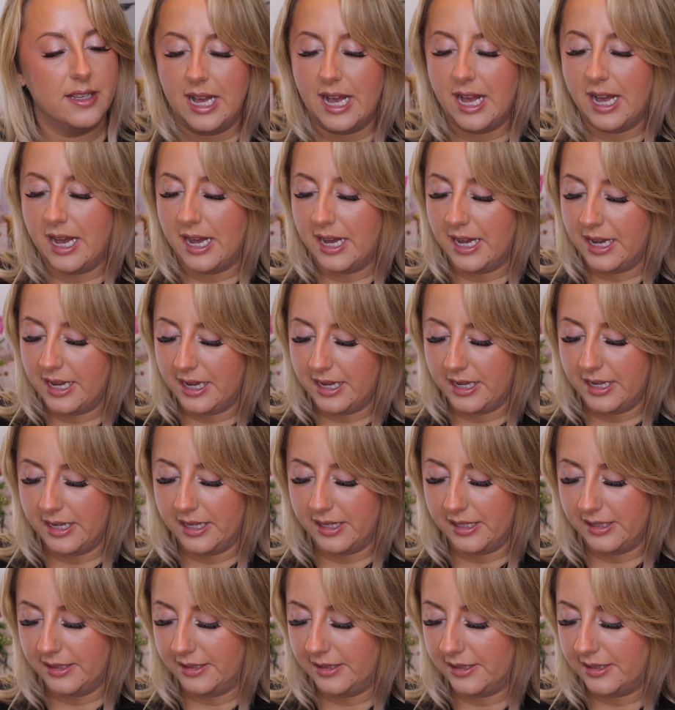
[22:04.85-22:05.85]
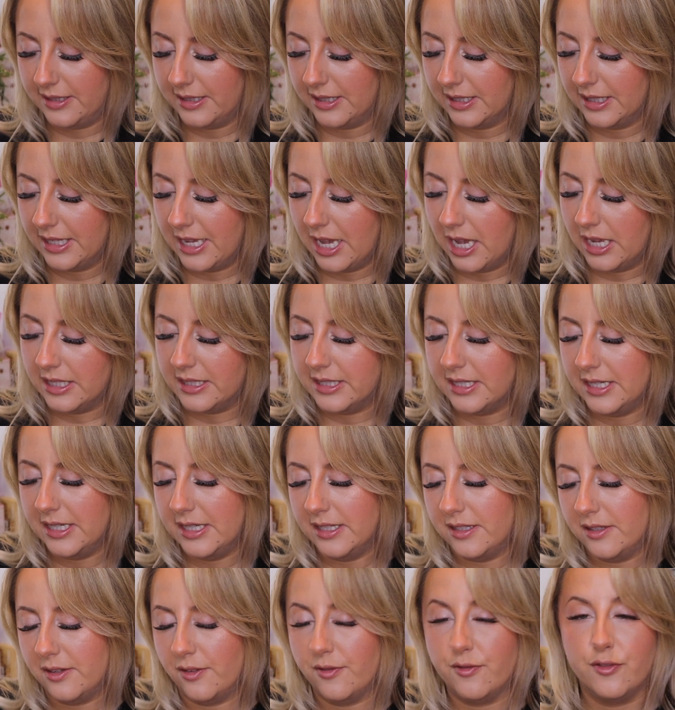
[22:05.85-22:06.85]
and yeah, I
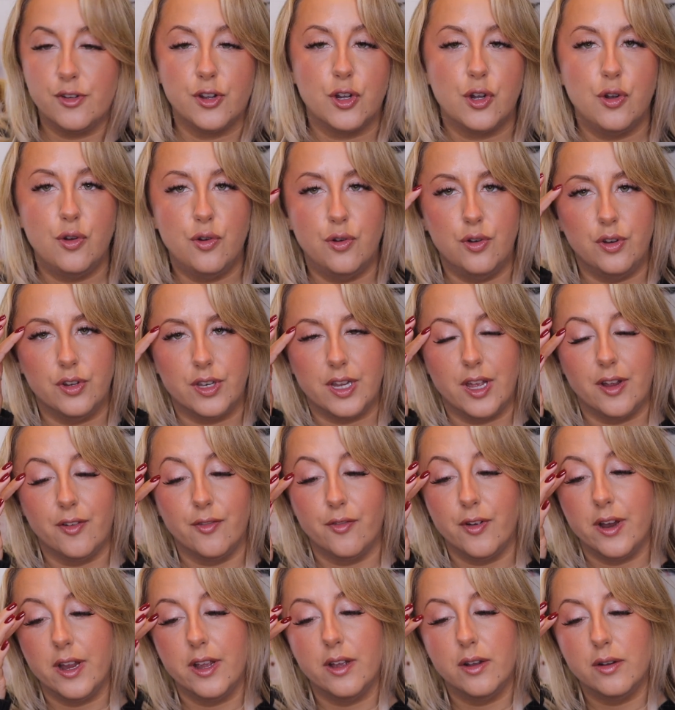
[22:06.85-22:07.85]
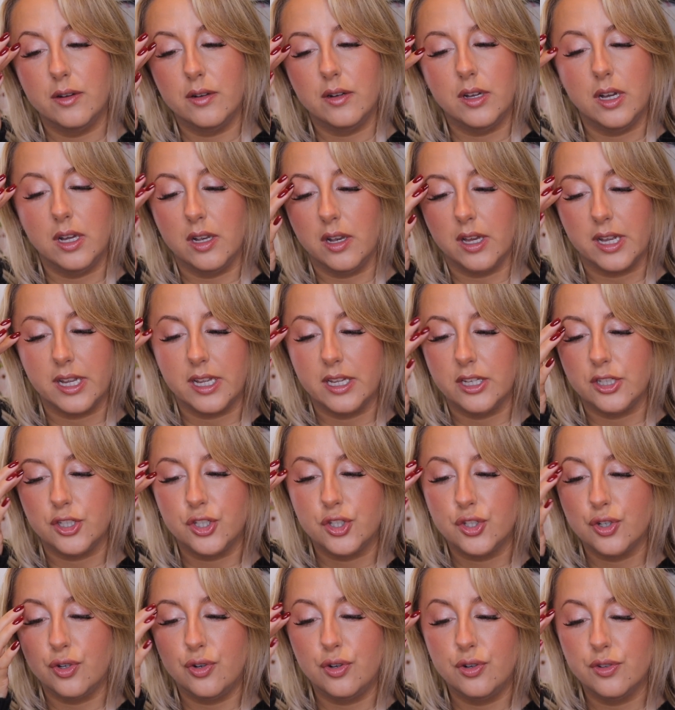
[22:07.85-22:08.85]
did record a real like a
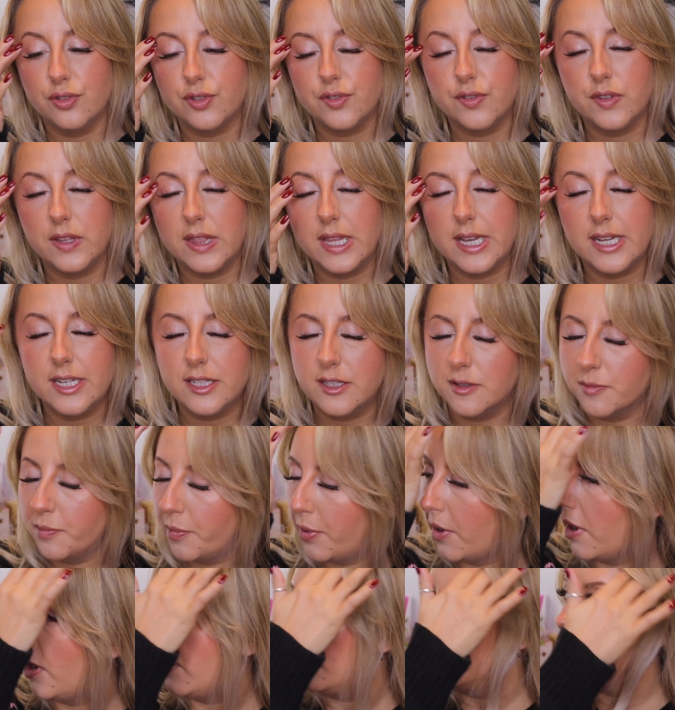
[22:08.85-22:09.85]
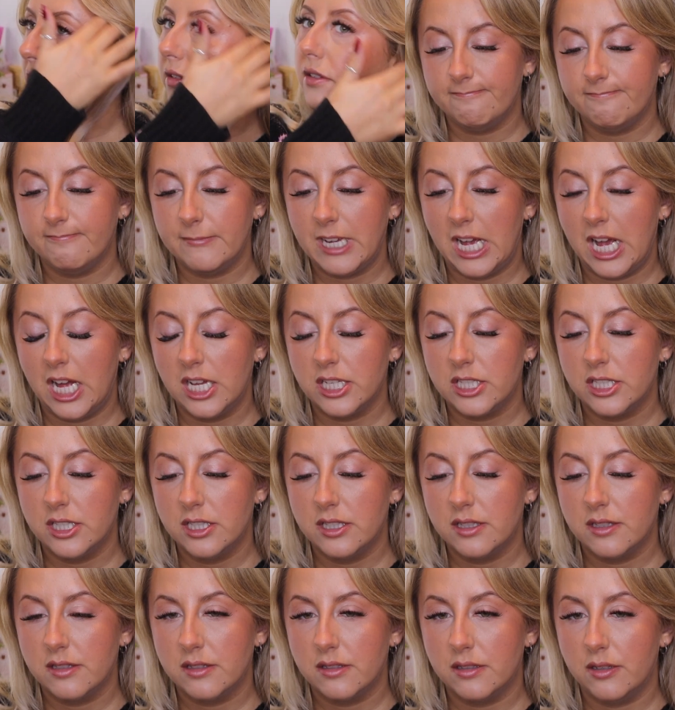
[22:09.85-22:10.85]
shorts for this, but I
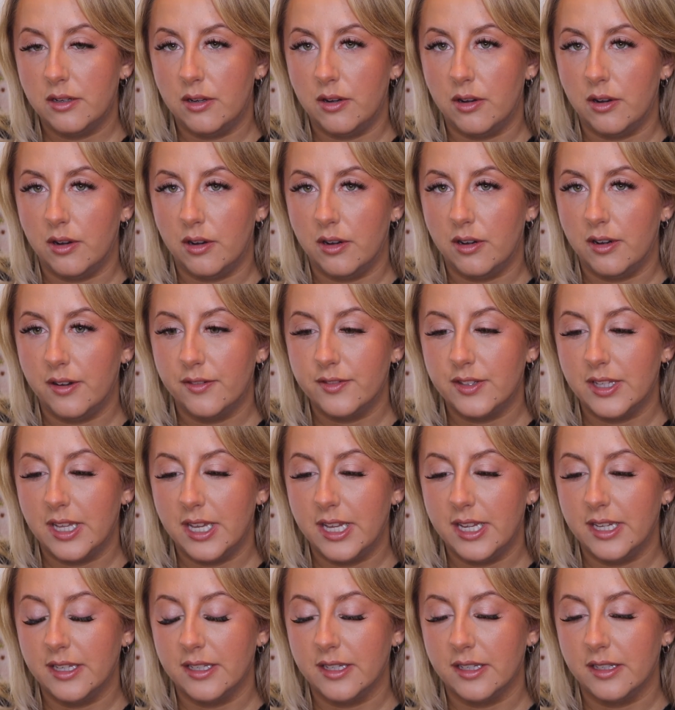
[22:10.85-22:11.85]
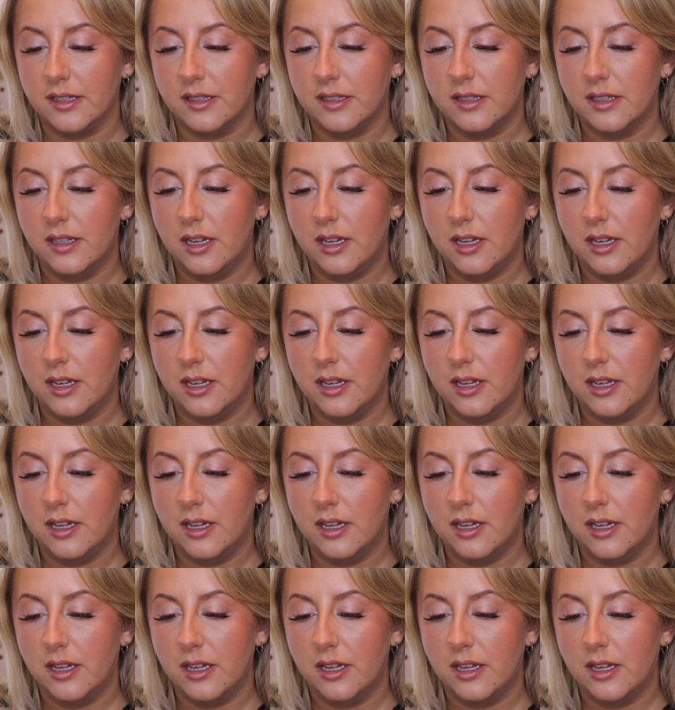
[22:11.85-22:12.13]
just I've deleted it.